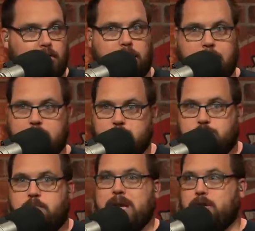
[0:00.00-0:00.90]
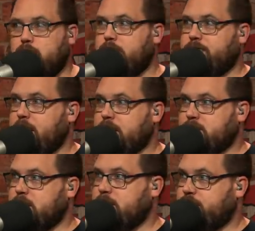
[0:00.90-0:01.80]
quarterback who's been good at
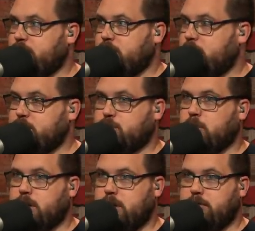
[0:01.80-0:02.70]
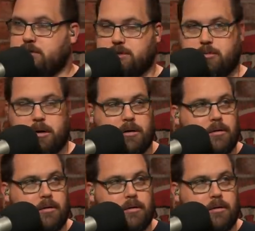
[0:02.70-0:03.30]
fantasy for the majority of his career.